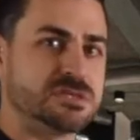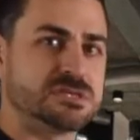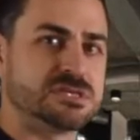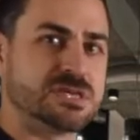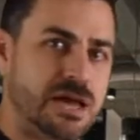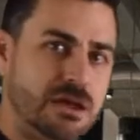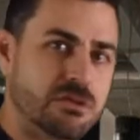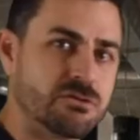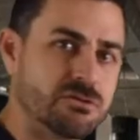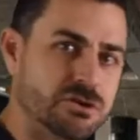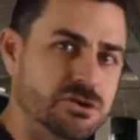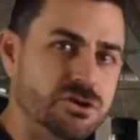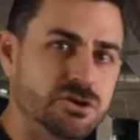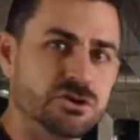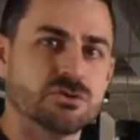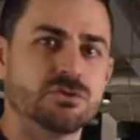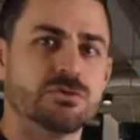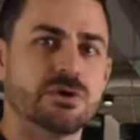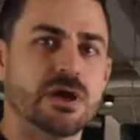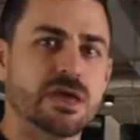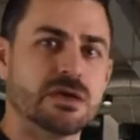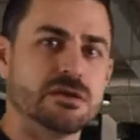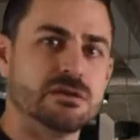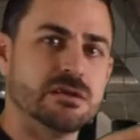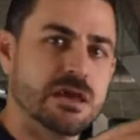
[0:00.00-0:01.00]
telling you
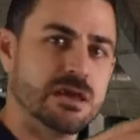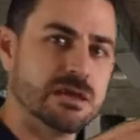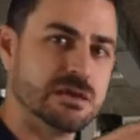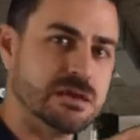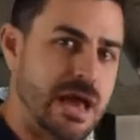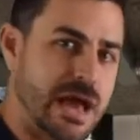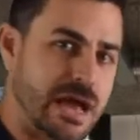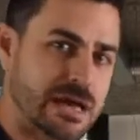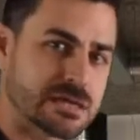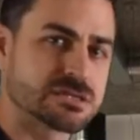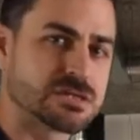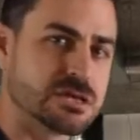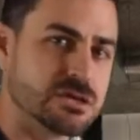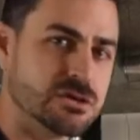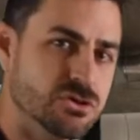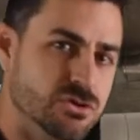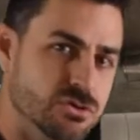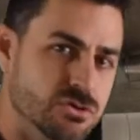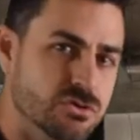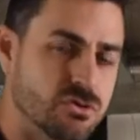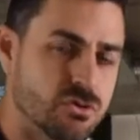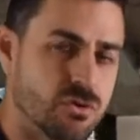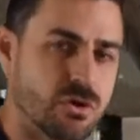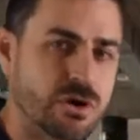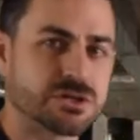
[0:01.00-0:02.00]
and asking
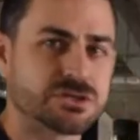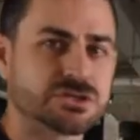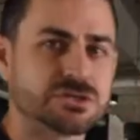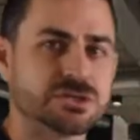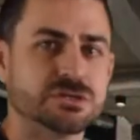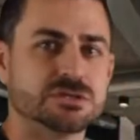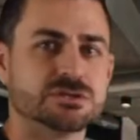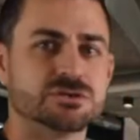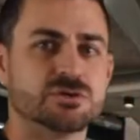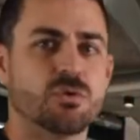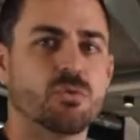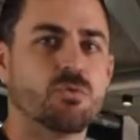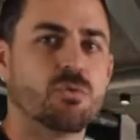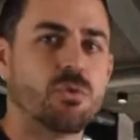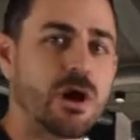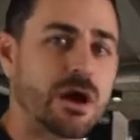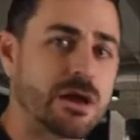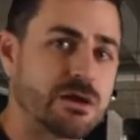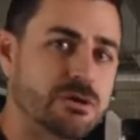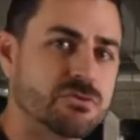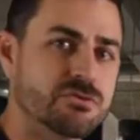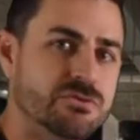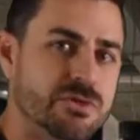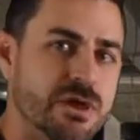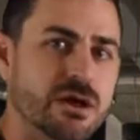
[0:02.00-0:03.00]
you questions of why
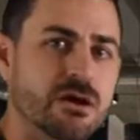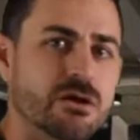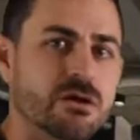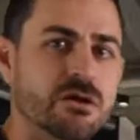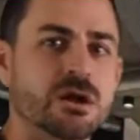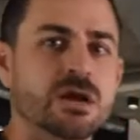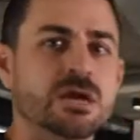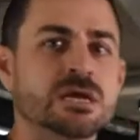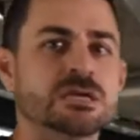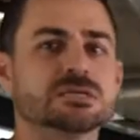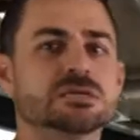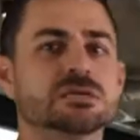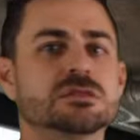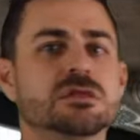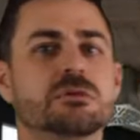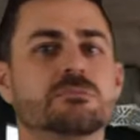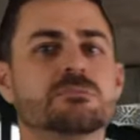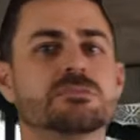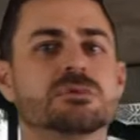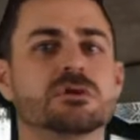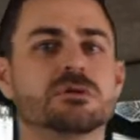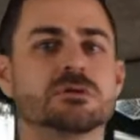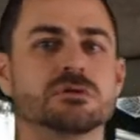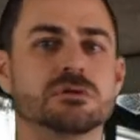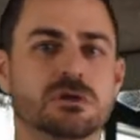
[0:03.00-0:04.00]
you're there, to
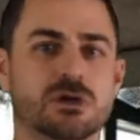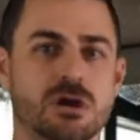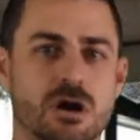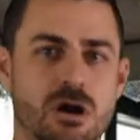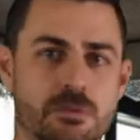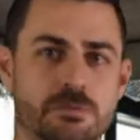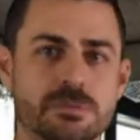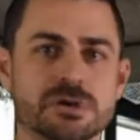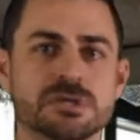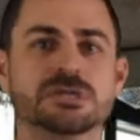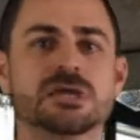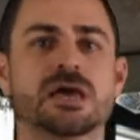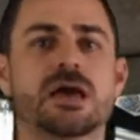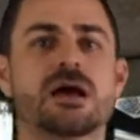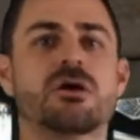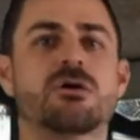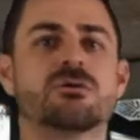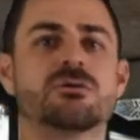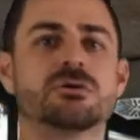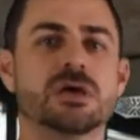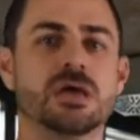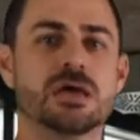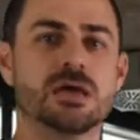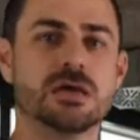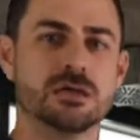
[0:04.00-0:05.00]
them calming
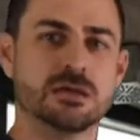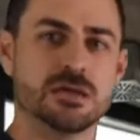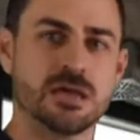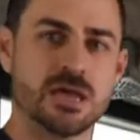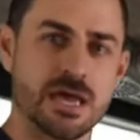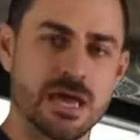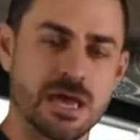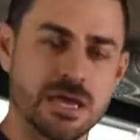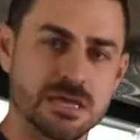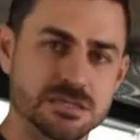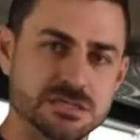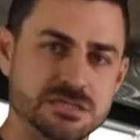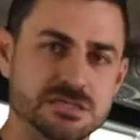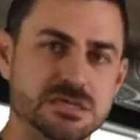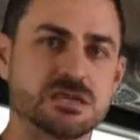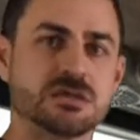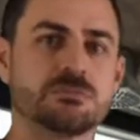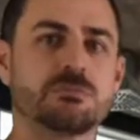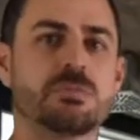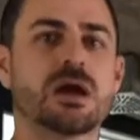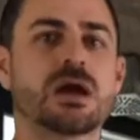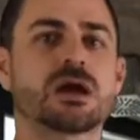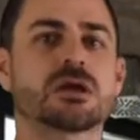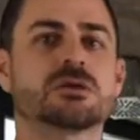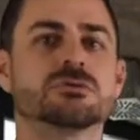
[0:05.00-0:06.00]
down and
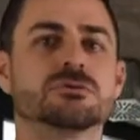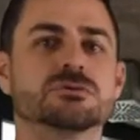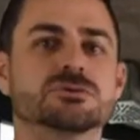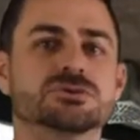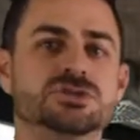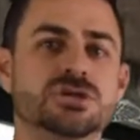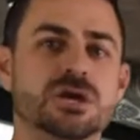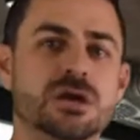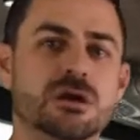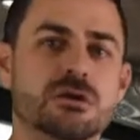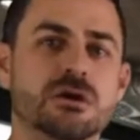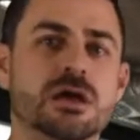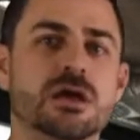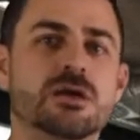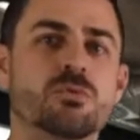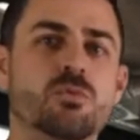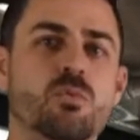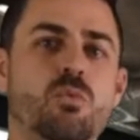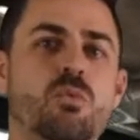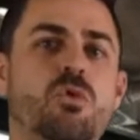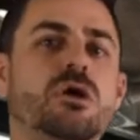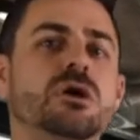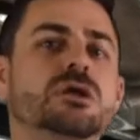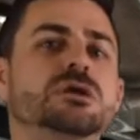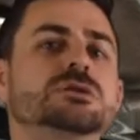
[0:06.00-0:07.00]
sitting back in their chair and
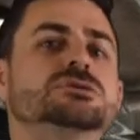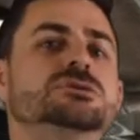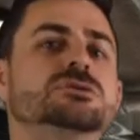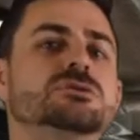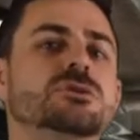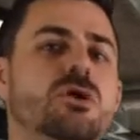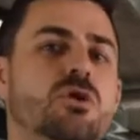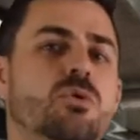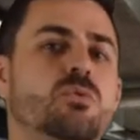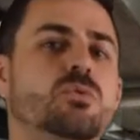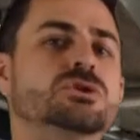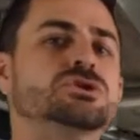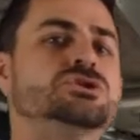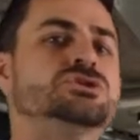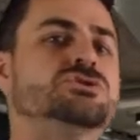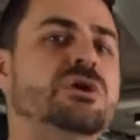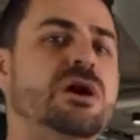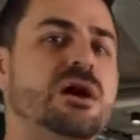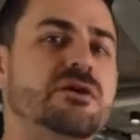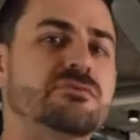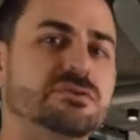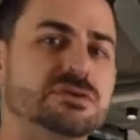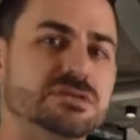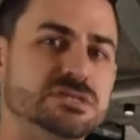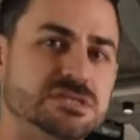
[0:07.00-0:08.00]
wanting to know what you
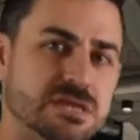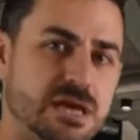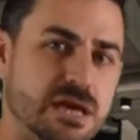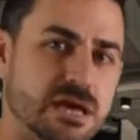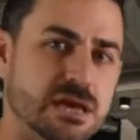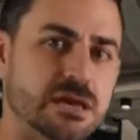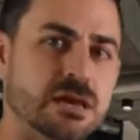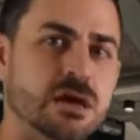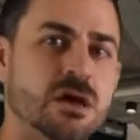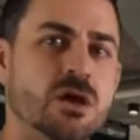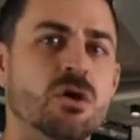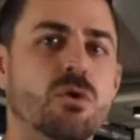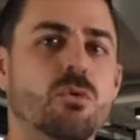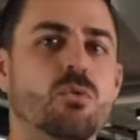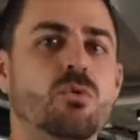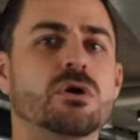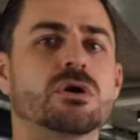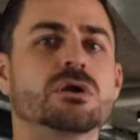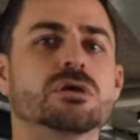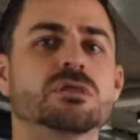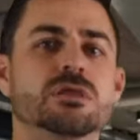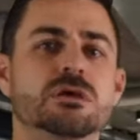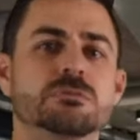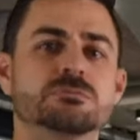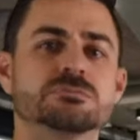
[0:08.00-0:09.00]
have to say,
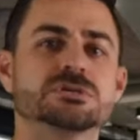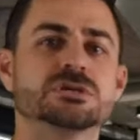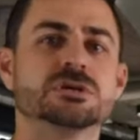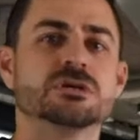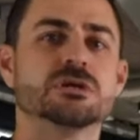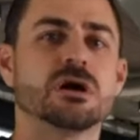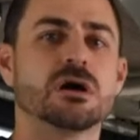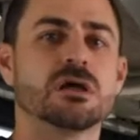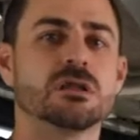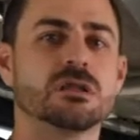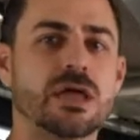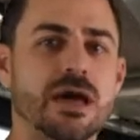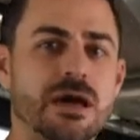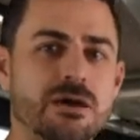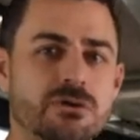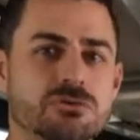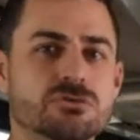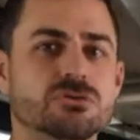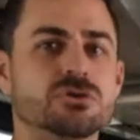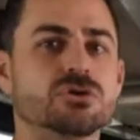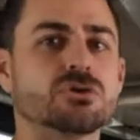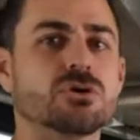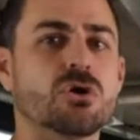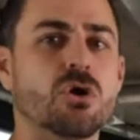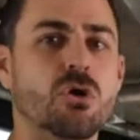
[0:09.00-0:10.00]
wanting them to allow you
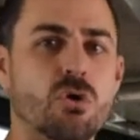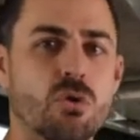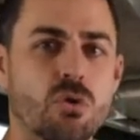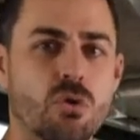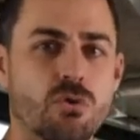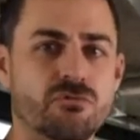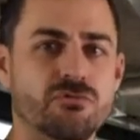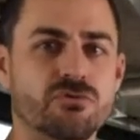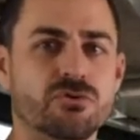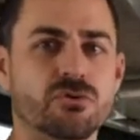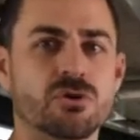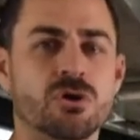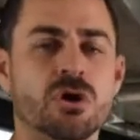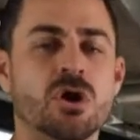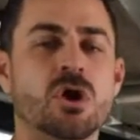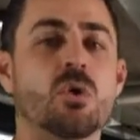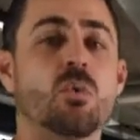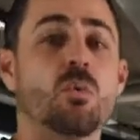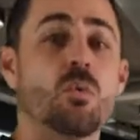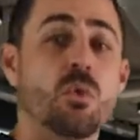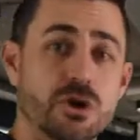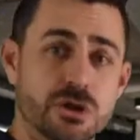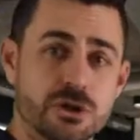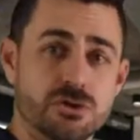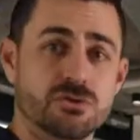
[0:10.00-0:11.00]
to go over
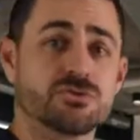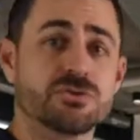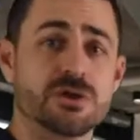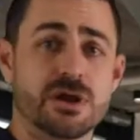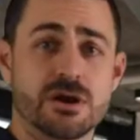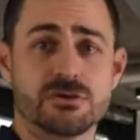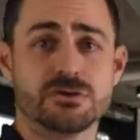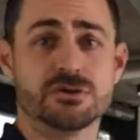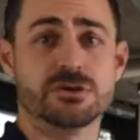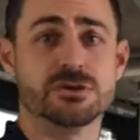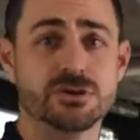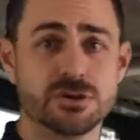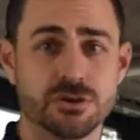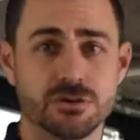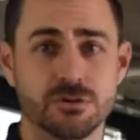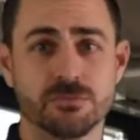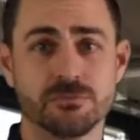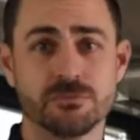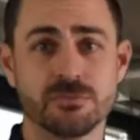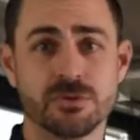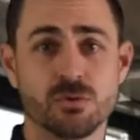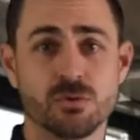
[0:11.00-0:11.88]
what you're there to do